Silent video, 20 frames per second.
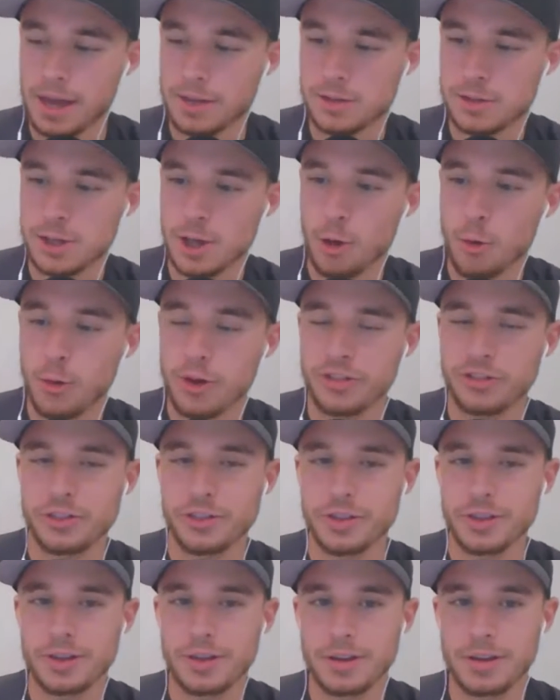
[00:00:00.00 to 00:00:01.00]
And so
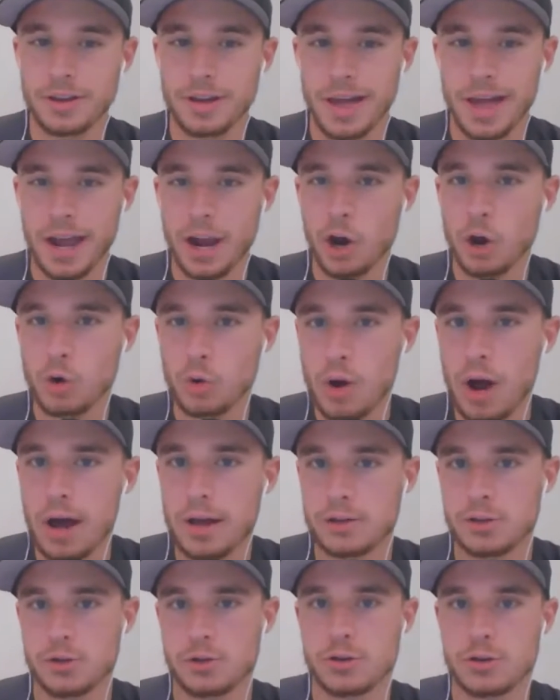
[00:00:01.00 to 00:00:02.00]
with Aaron
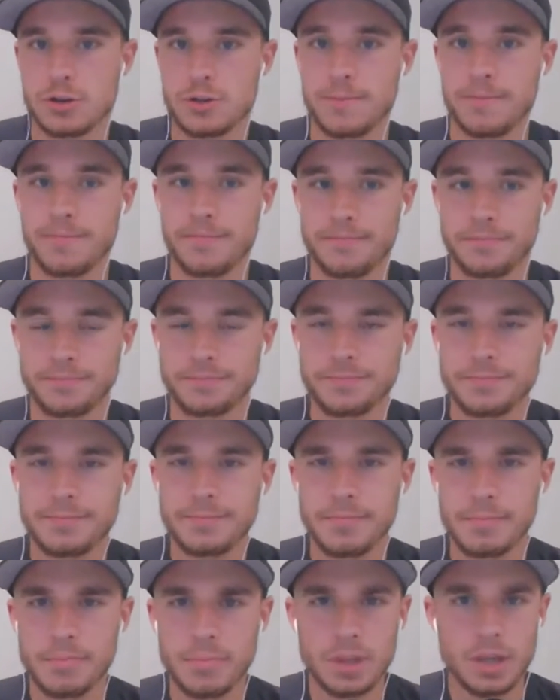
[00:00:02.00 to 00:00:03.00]
Rodgers,
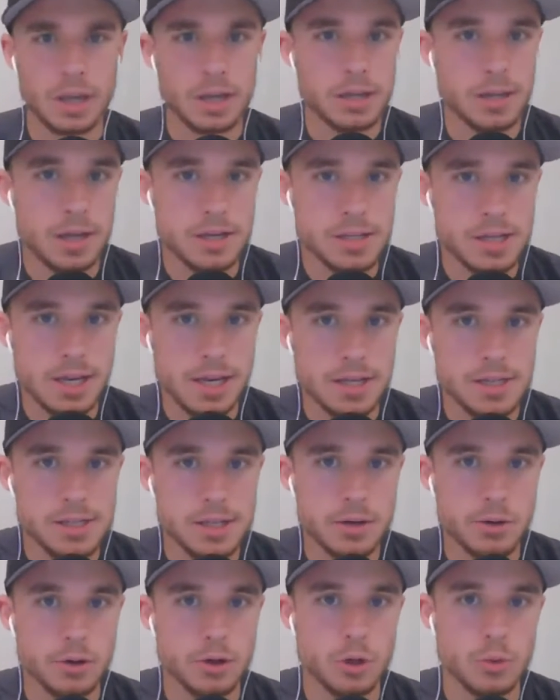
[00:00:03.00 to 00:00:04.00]
does he
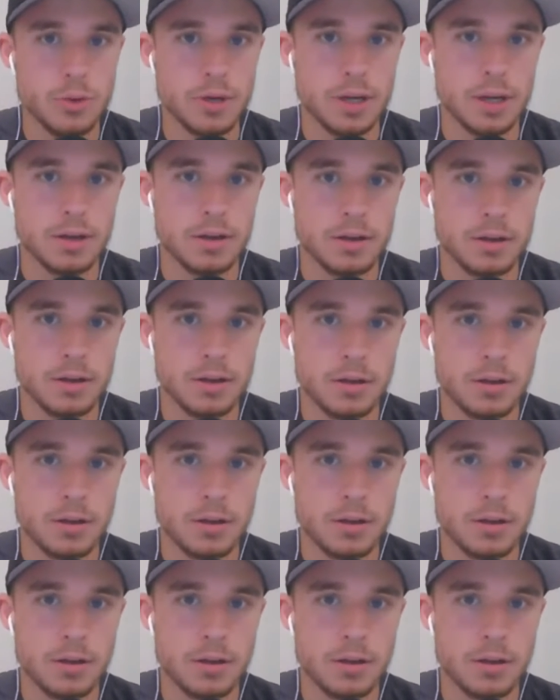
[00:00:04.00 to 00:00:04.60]
consider doing